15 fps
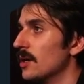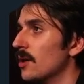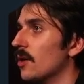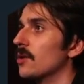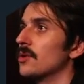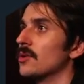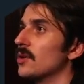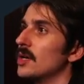
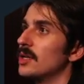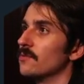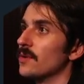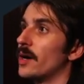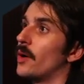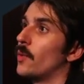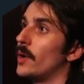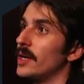online
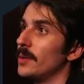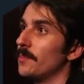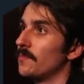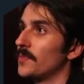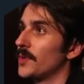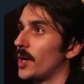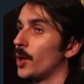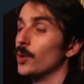Railway
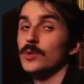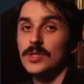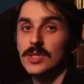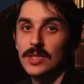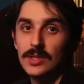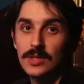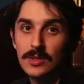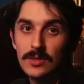hosted
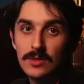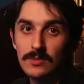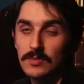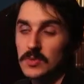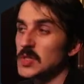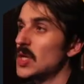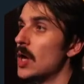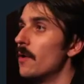
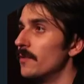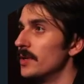service.